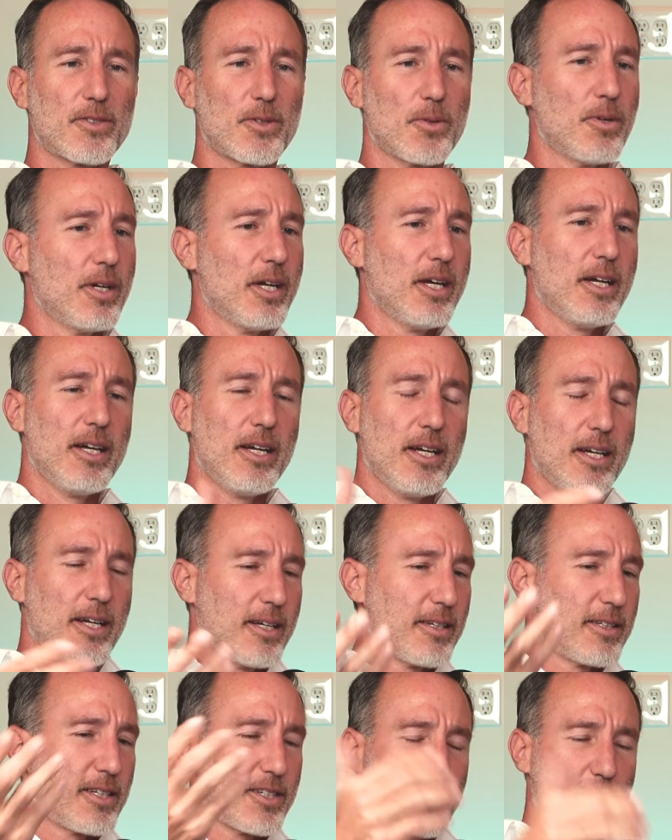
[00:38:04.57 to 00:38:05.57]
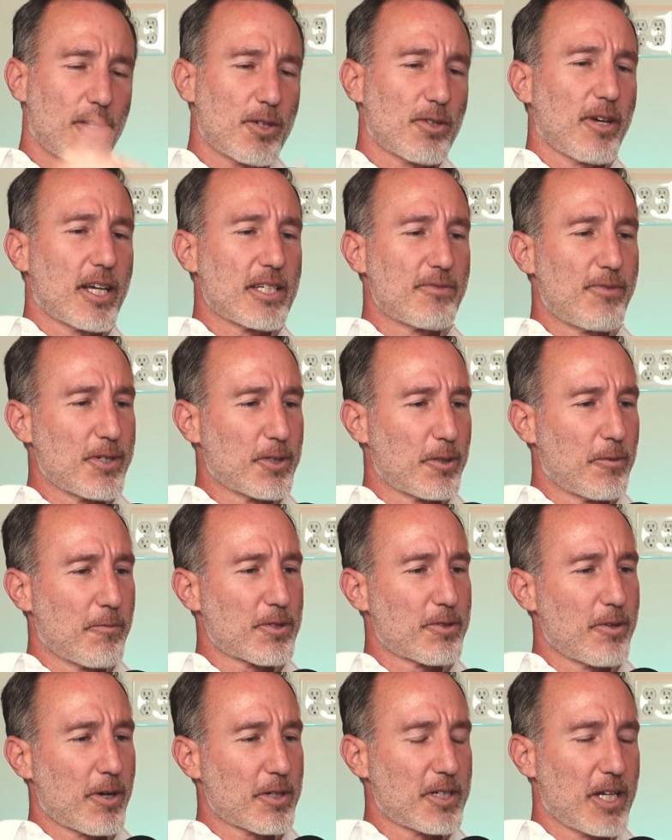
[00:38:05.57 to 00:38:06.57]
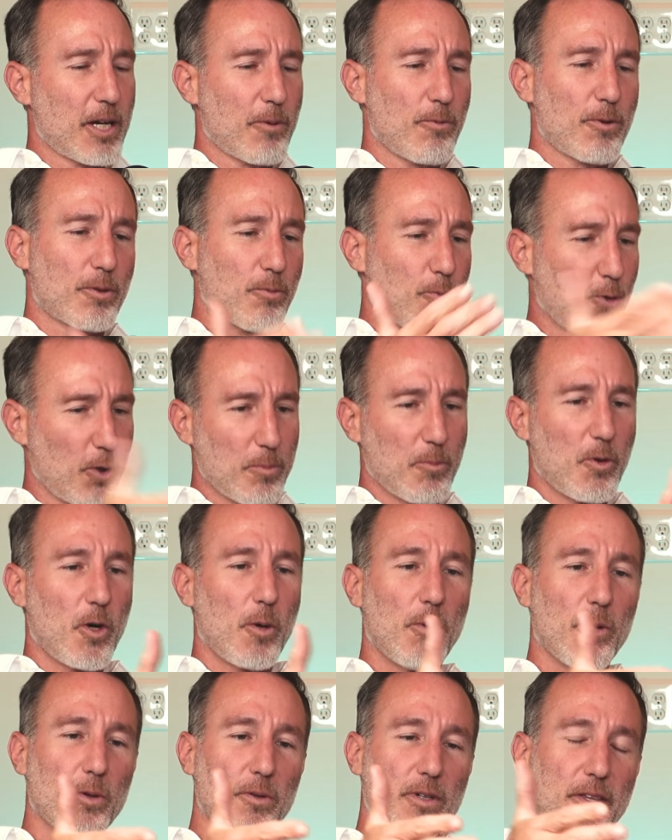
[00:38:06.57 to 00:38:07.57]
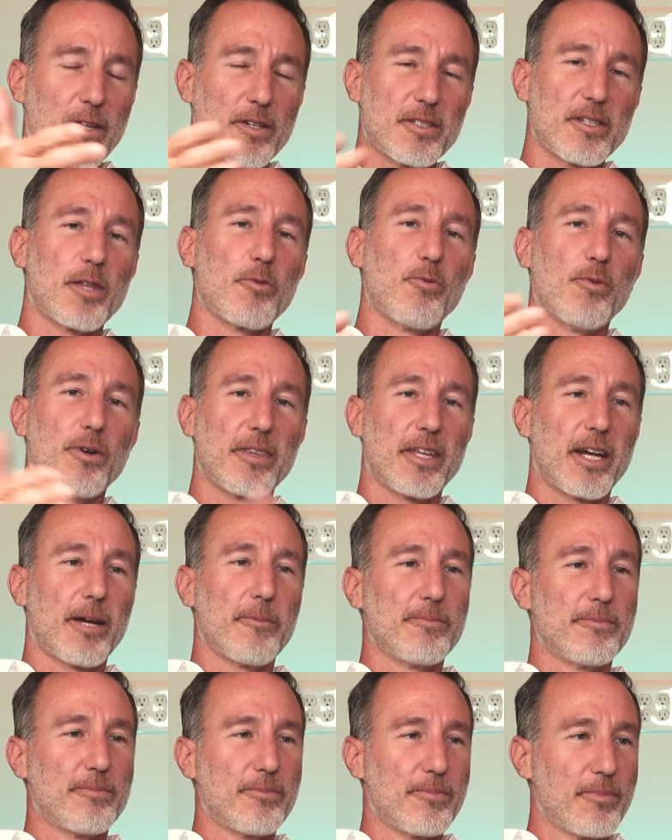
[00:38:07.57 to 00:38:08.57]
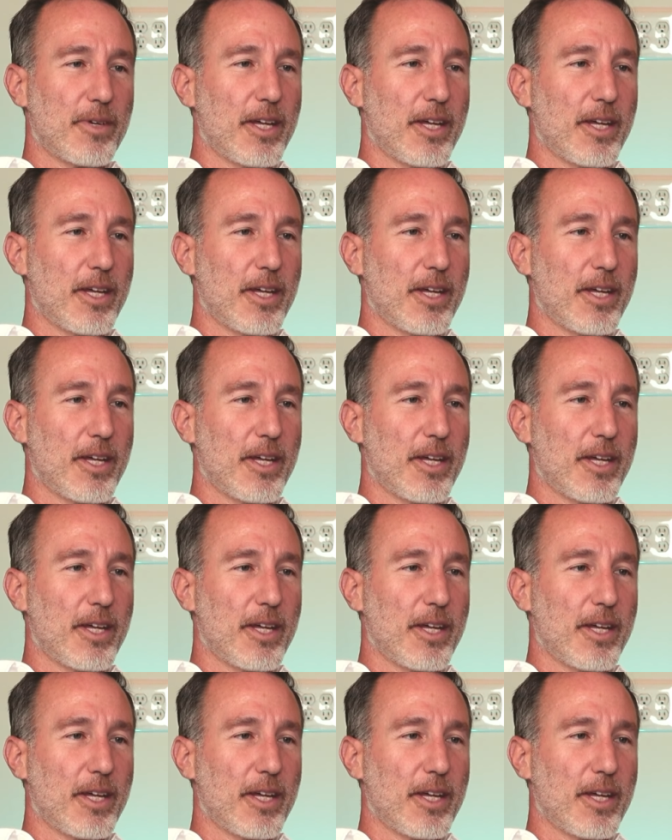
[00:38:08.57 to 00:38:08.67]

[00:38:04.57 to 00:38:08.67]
So decentralized physical infrastructure network, World Mobile, and there's another one that I'm